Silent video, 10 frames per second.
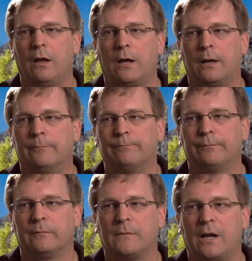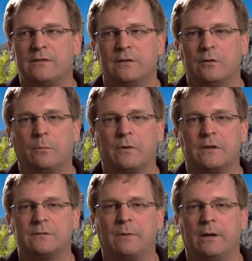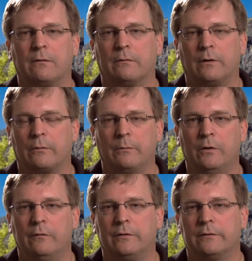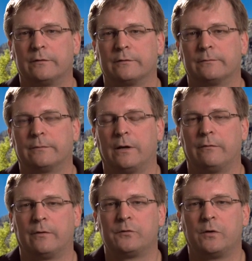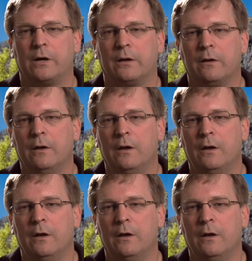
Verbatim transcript: Um, guys that do participate are, are removed. It's kind of frustrating.